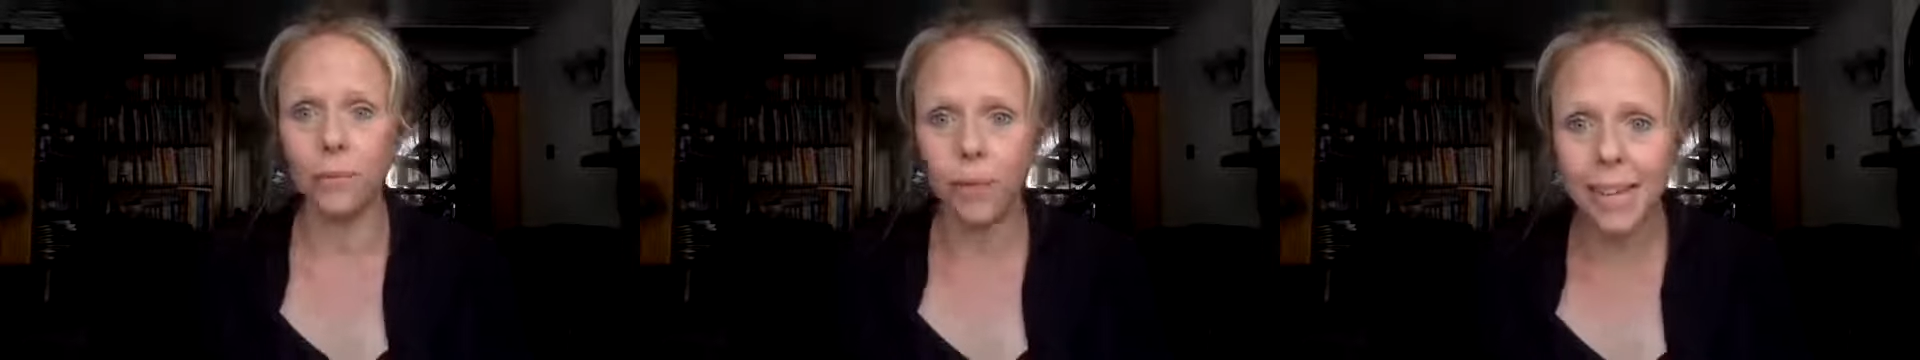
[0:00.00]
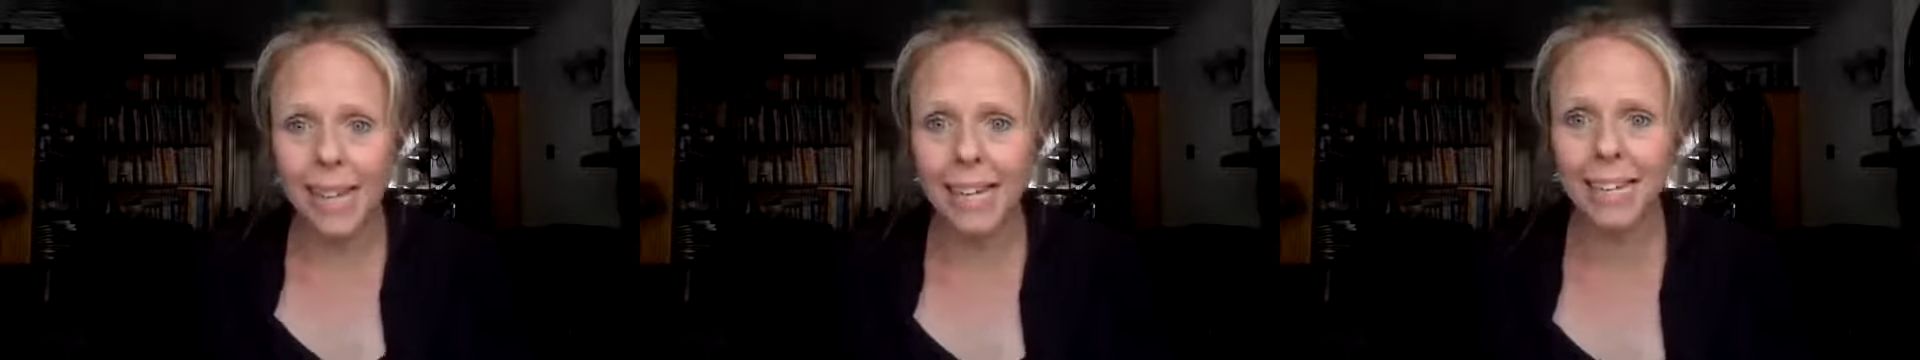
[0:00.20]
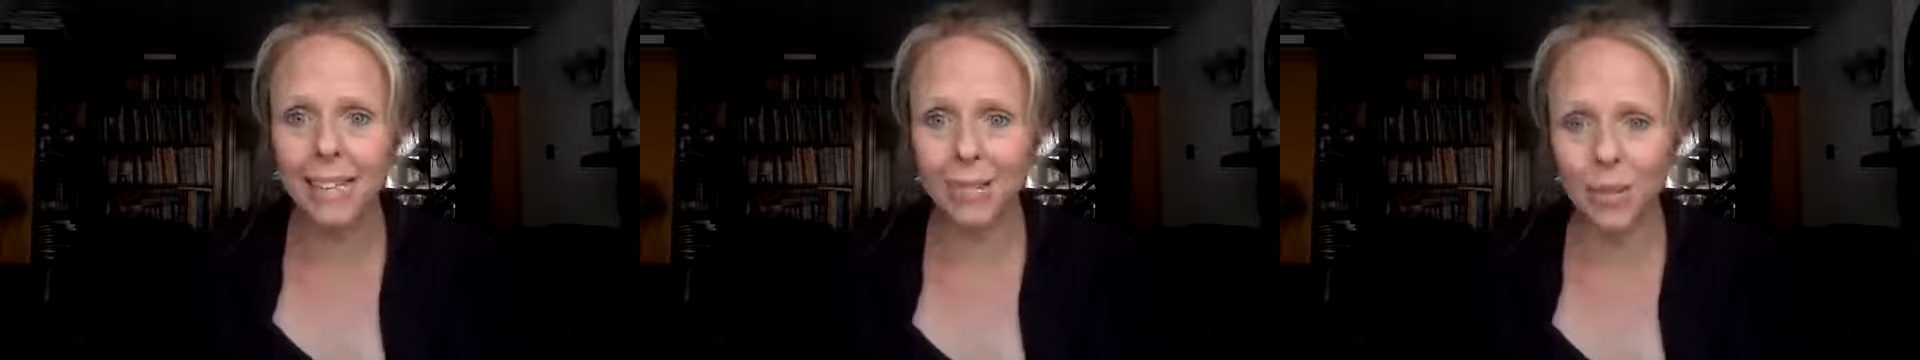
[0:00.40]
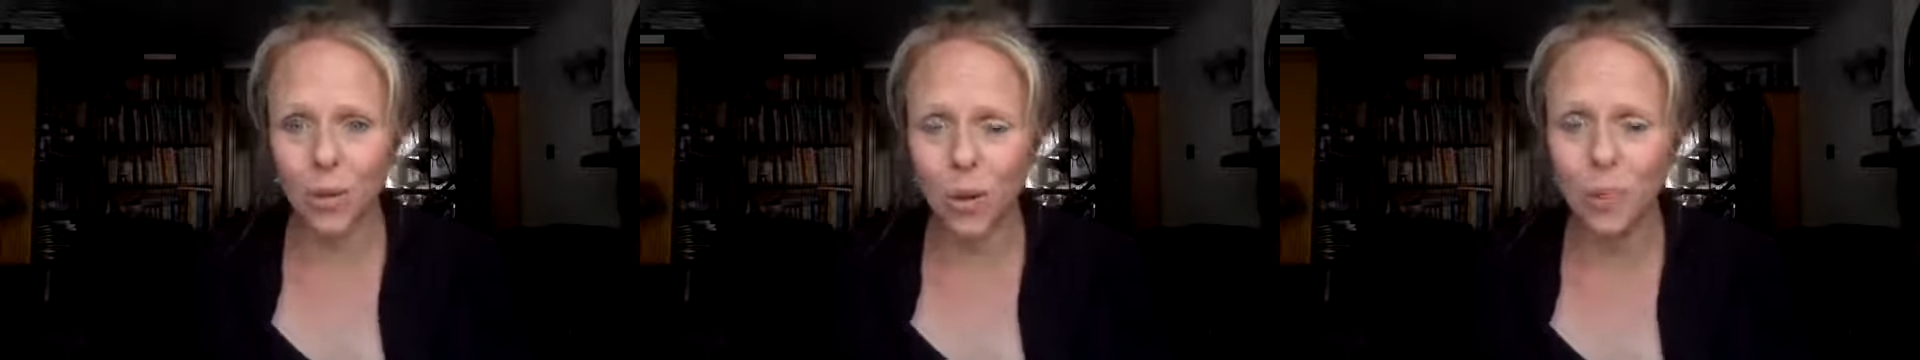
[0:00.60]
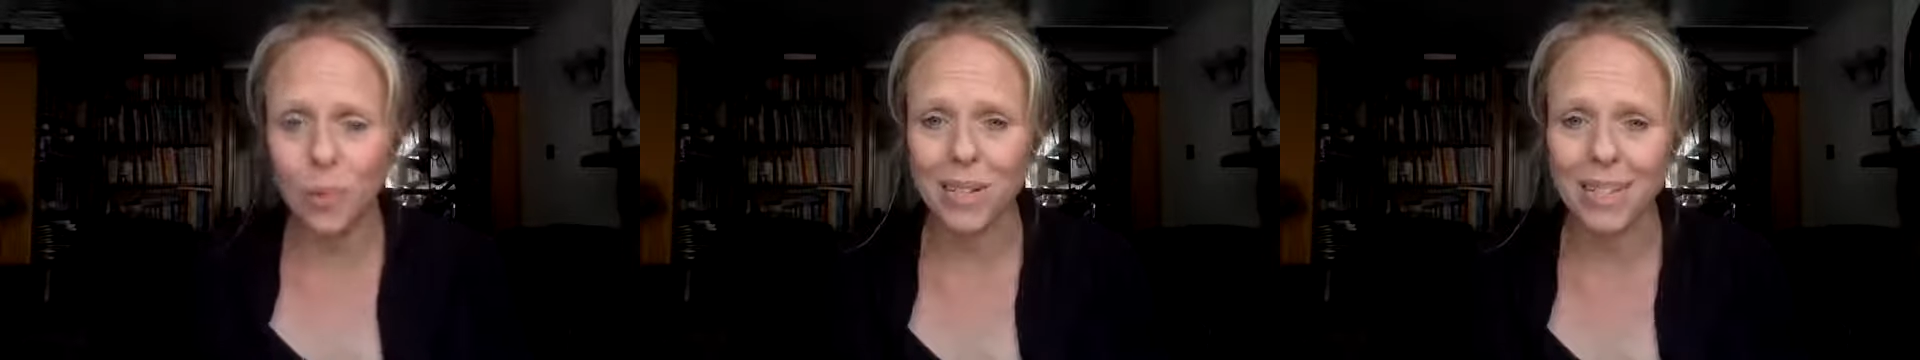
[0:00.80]
really
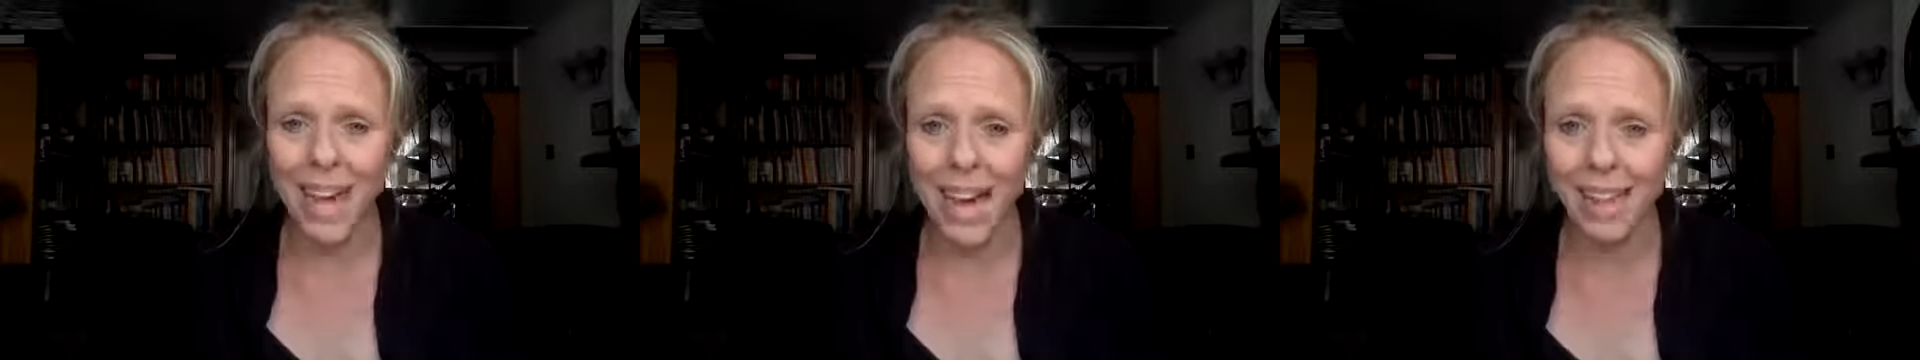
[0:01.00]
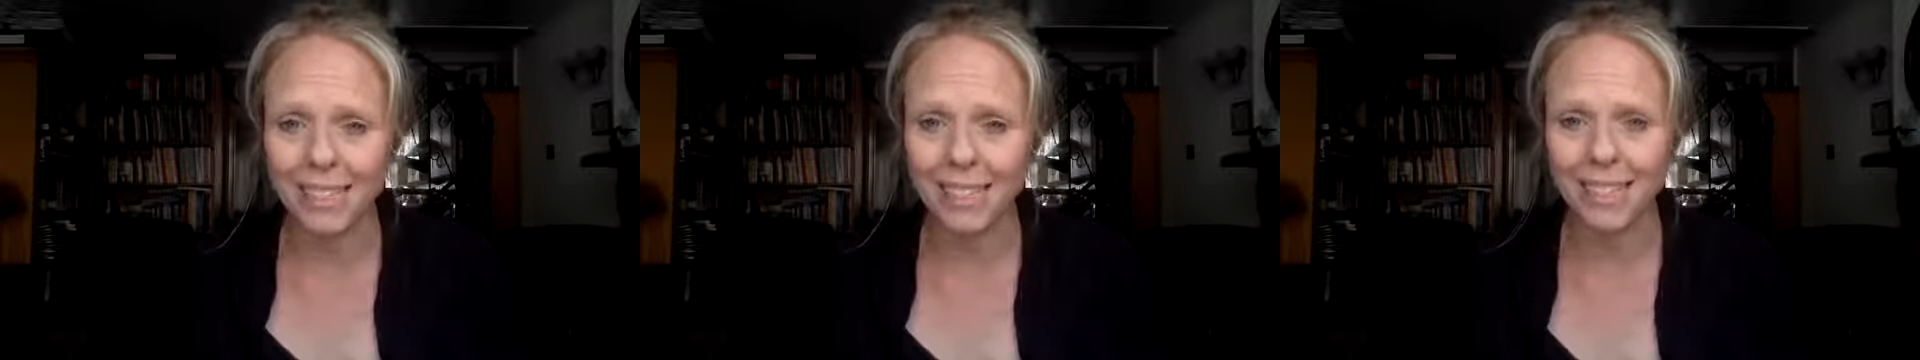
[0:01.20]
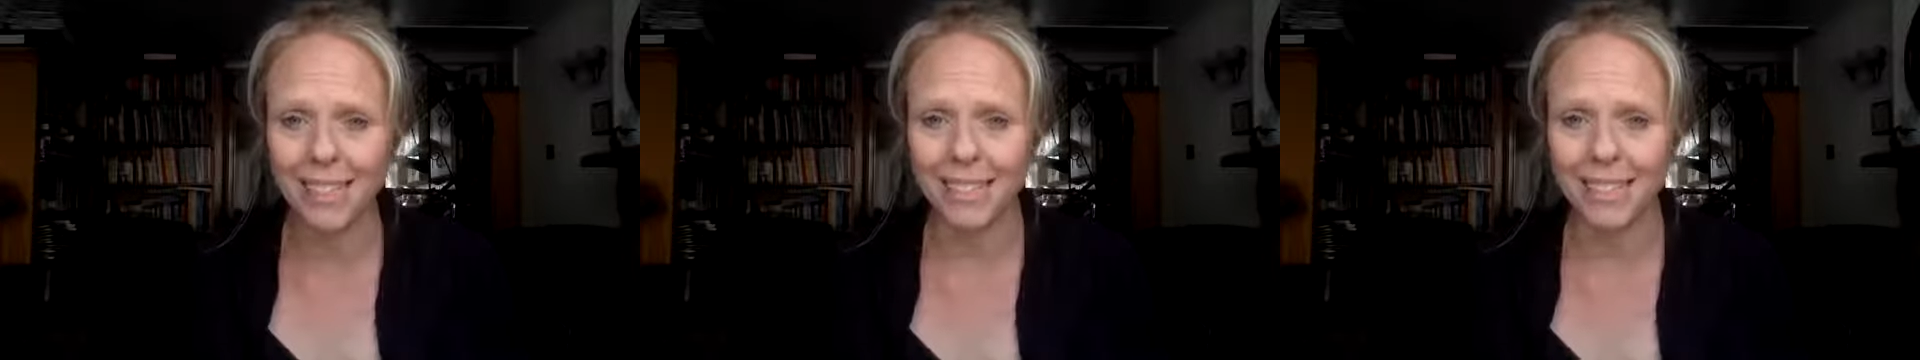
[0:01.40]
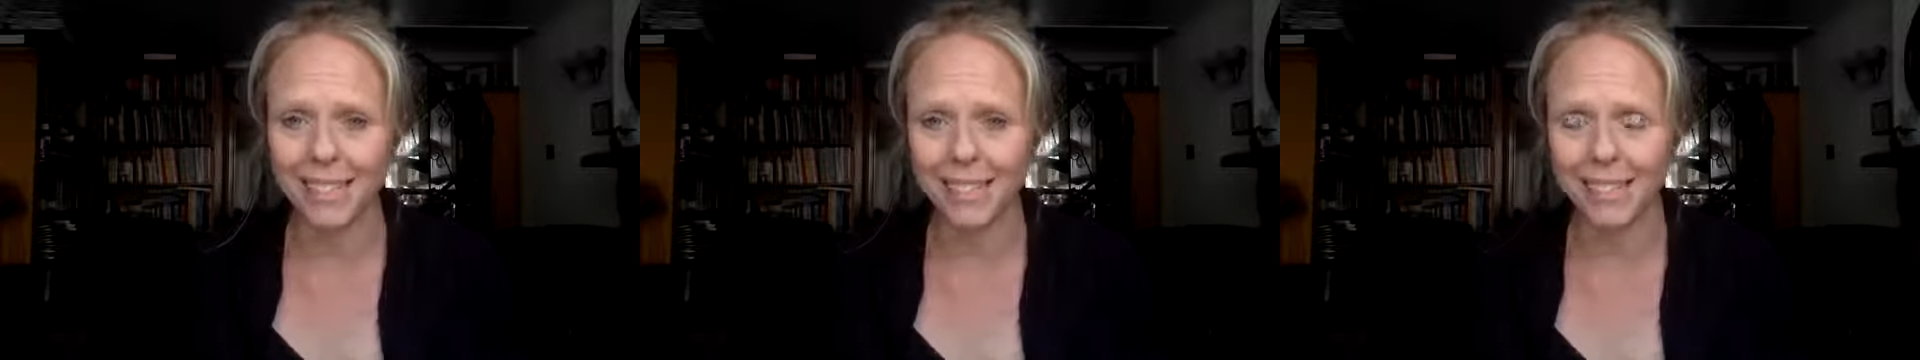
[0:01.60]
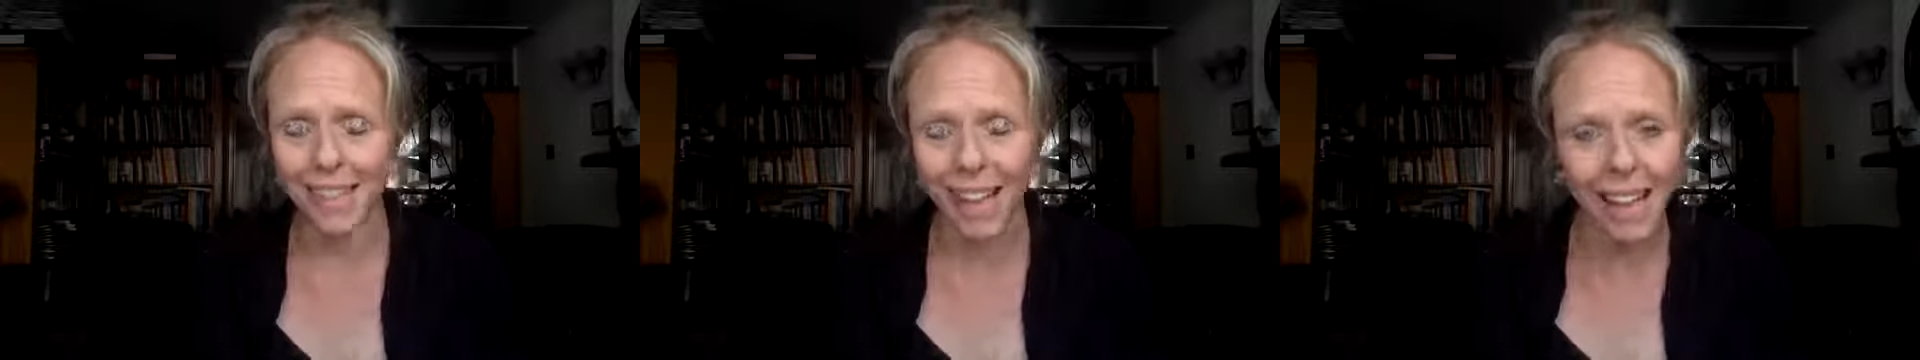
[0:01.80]
super talented,